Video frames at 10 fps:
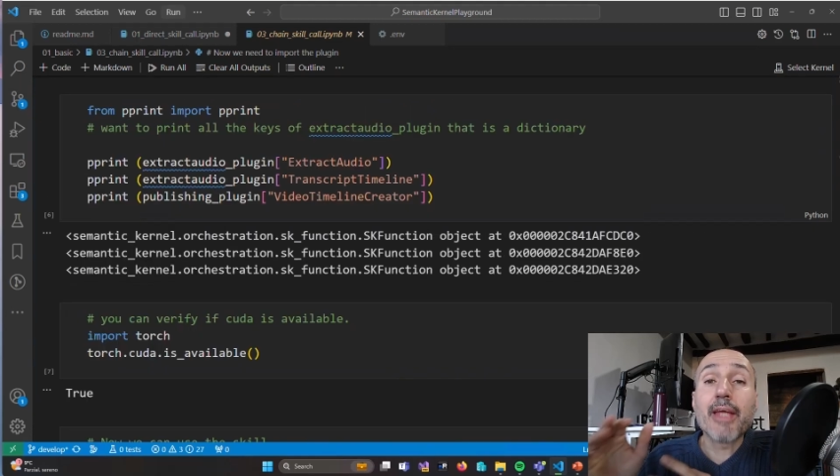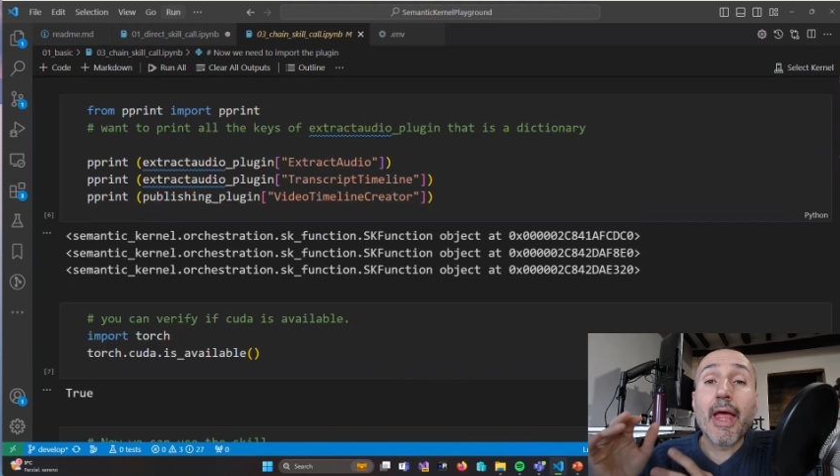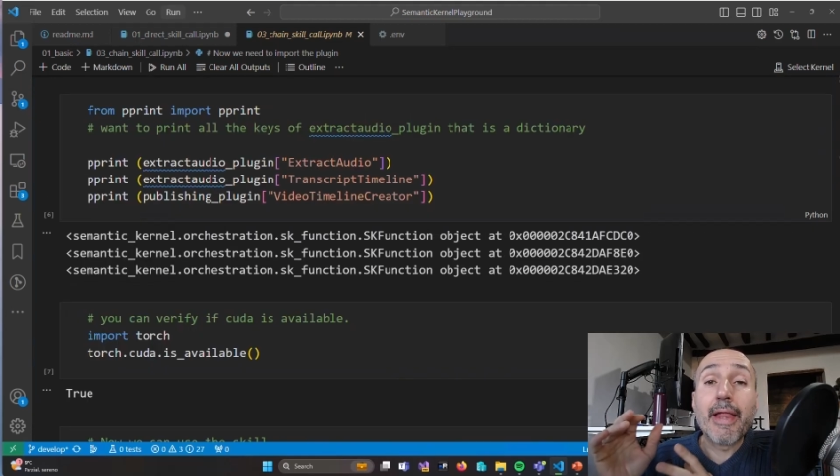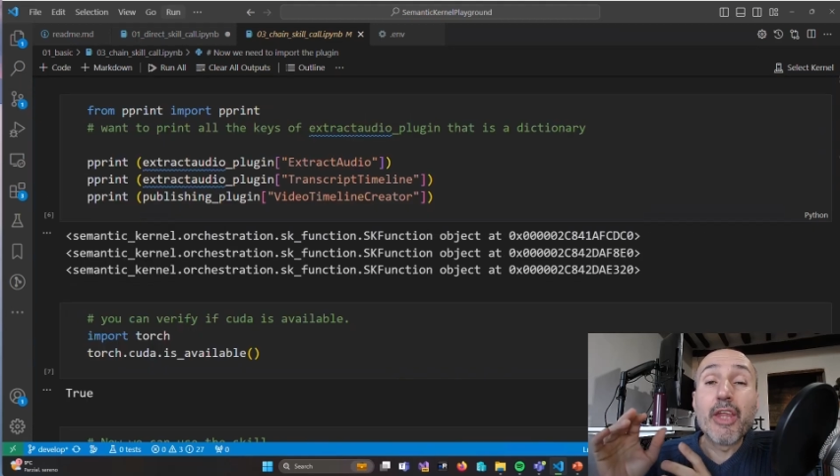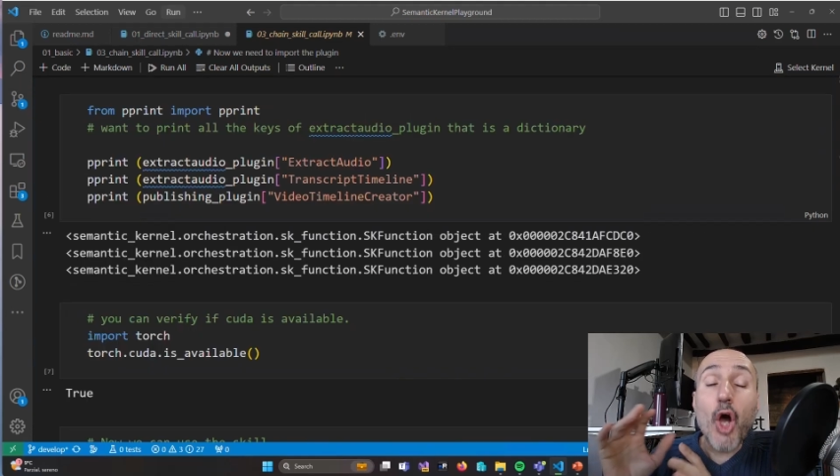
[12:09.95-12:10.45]

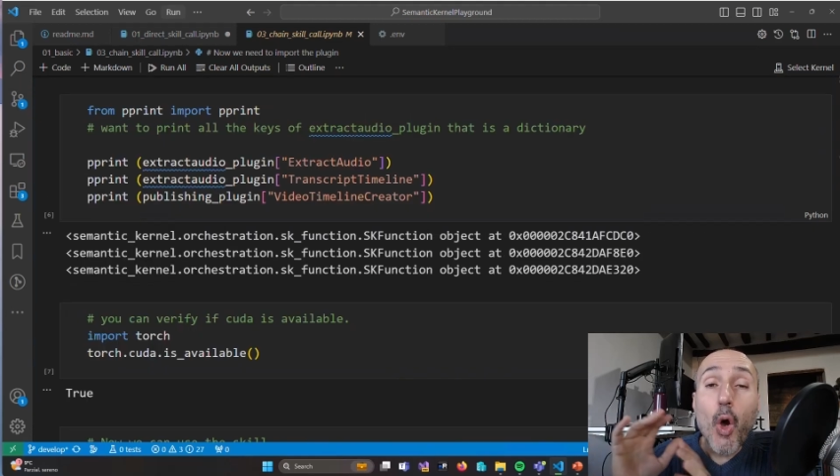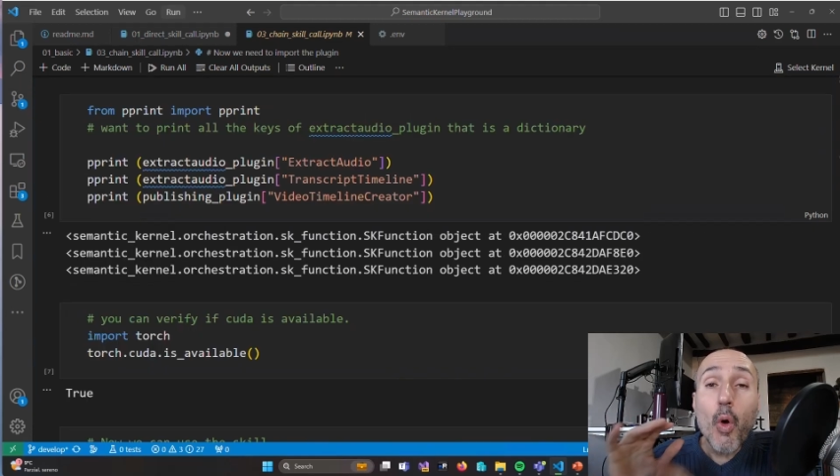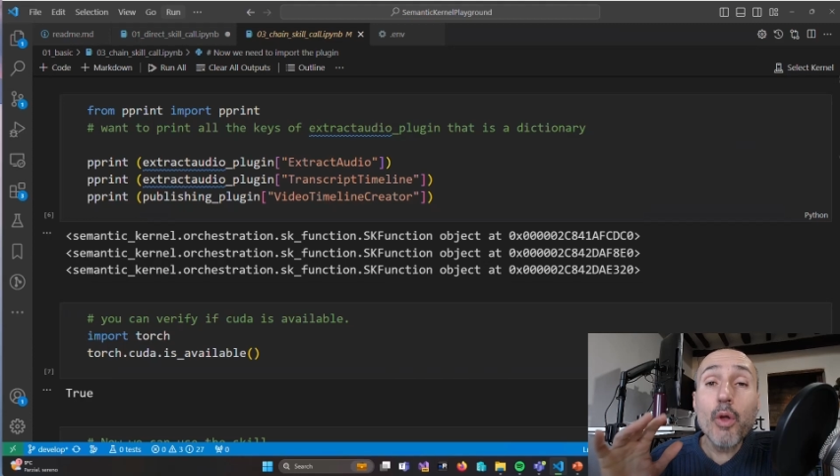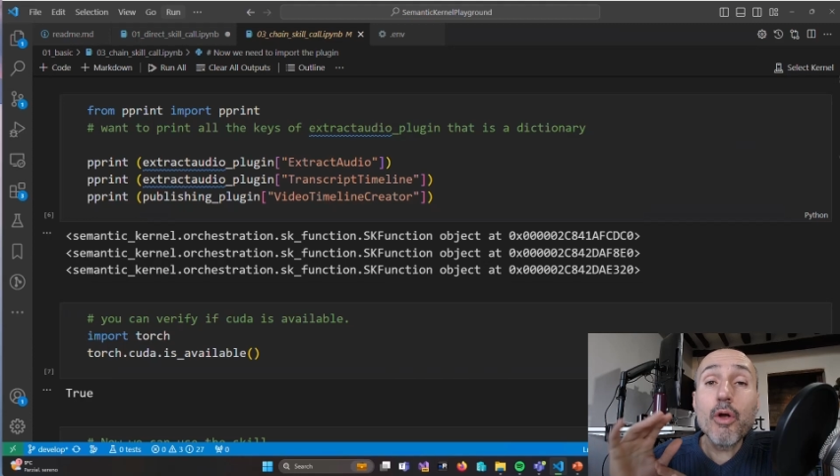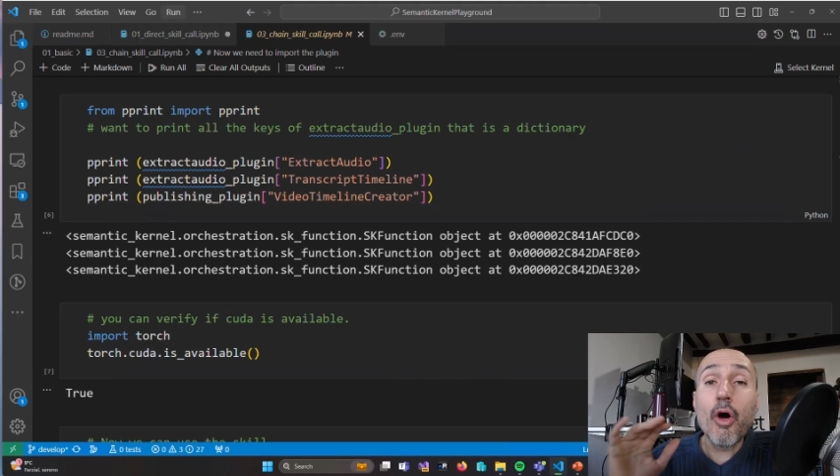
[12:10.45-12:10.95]
and
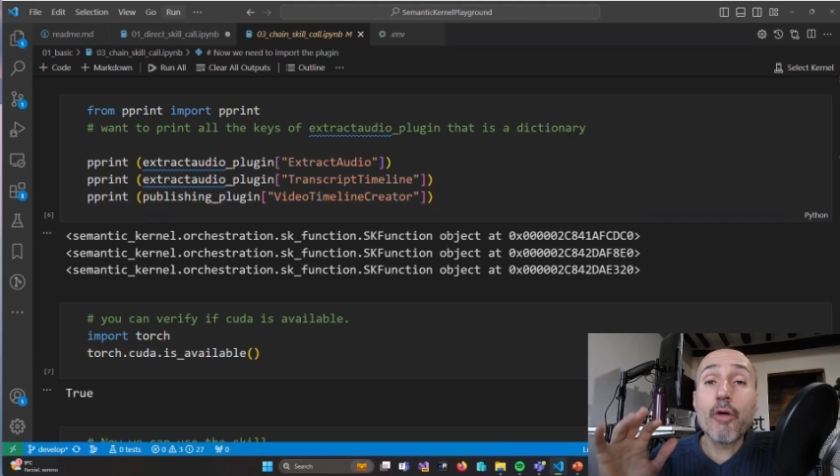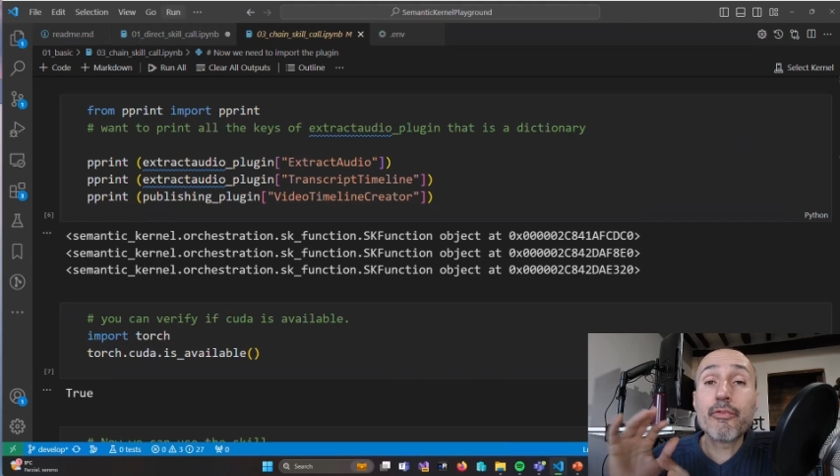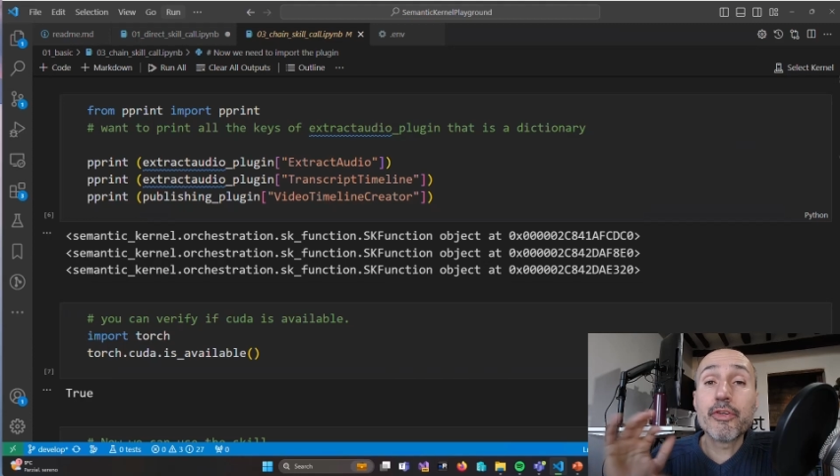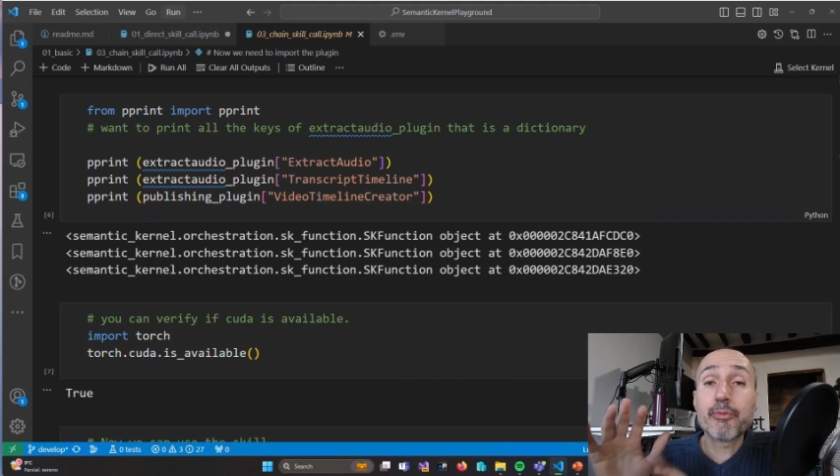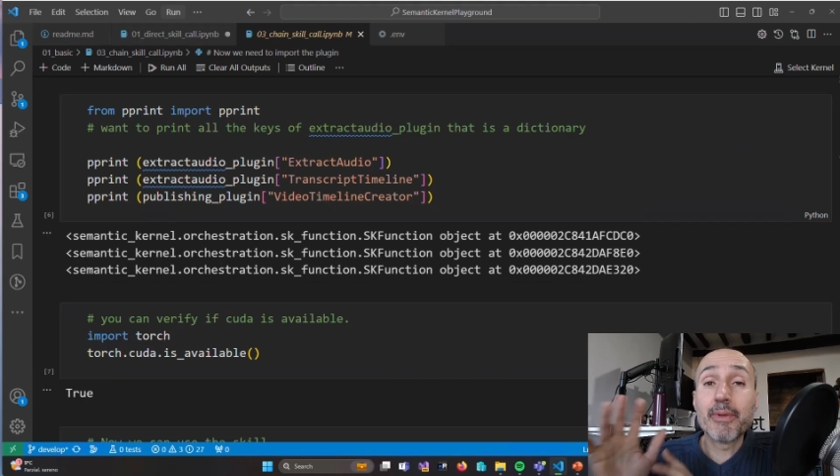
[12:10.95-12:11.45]
all of
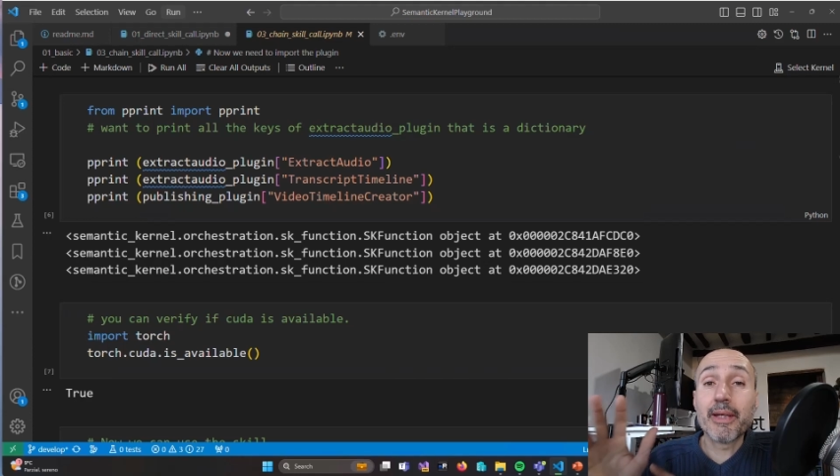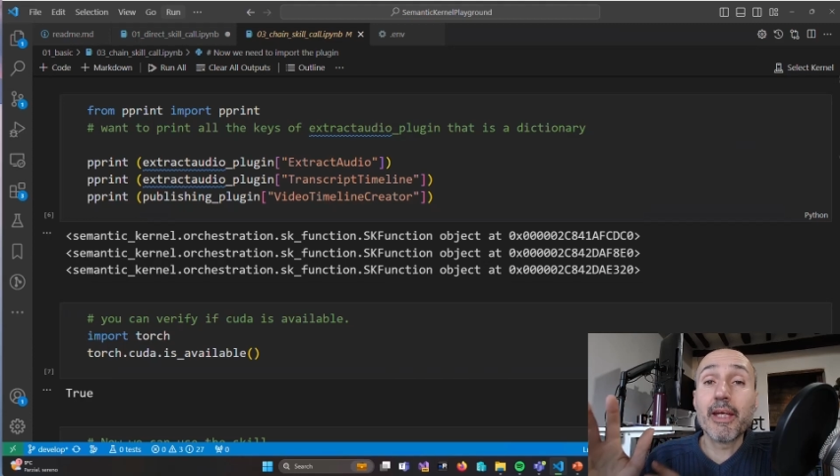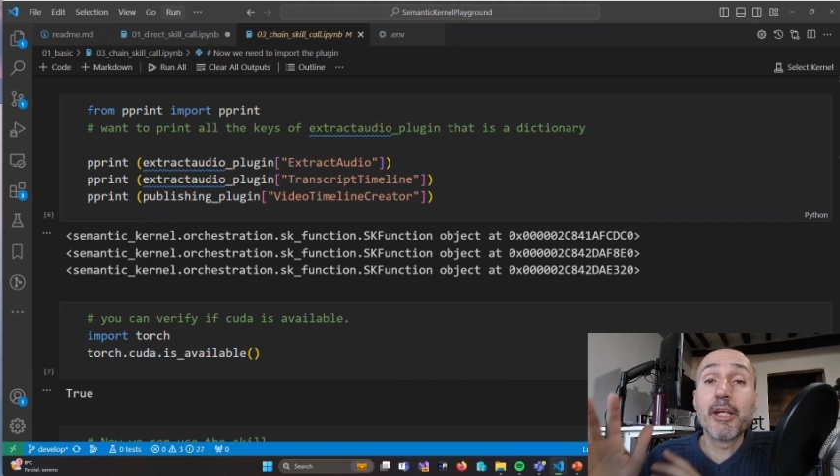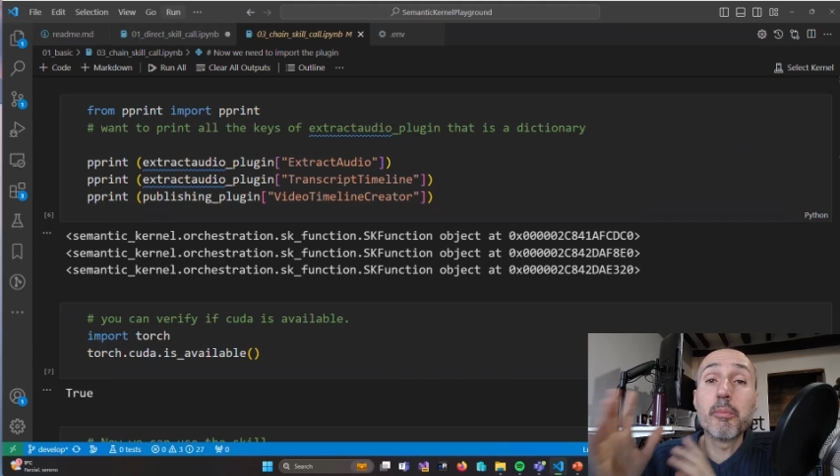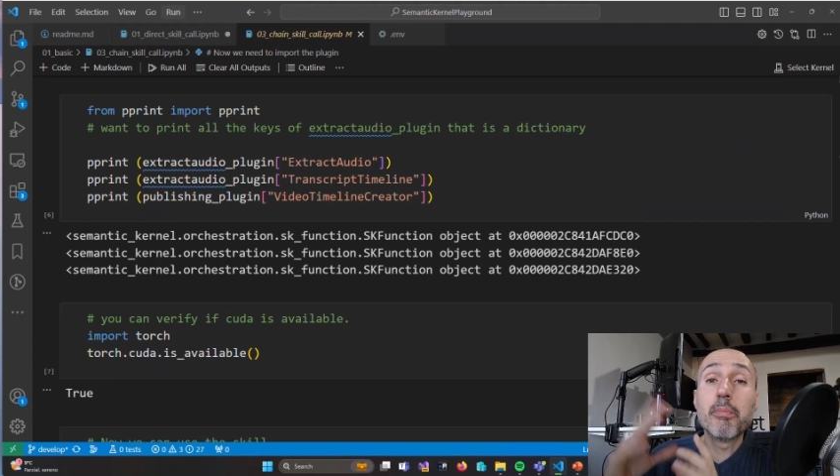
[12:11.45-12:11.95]
this
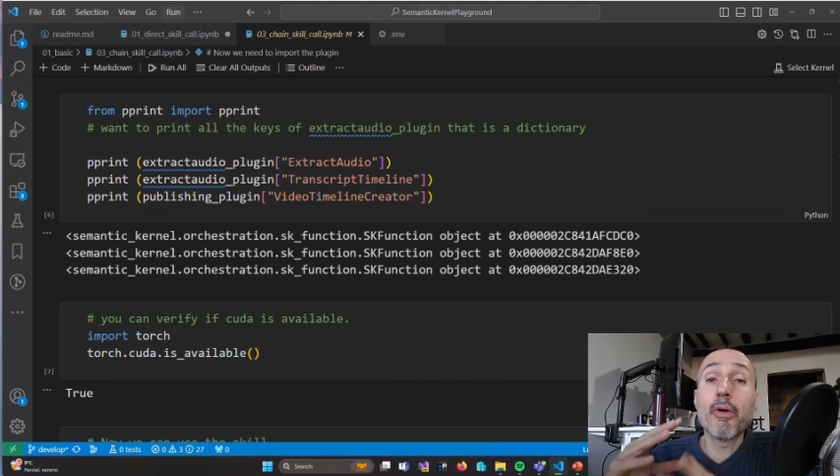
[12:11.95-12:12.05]
plugin,